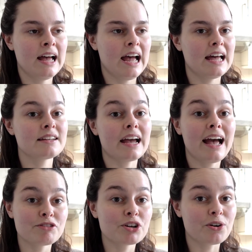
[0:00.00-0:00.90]
And I
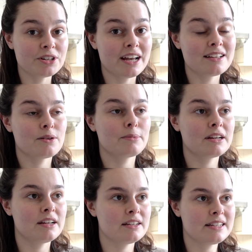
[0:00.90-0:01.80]
haven't gone yet. So I'm
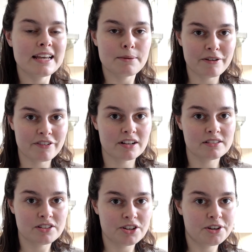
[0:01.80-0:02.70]
gonna take my
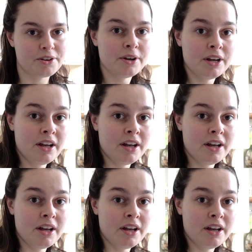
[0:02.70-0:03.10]
files to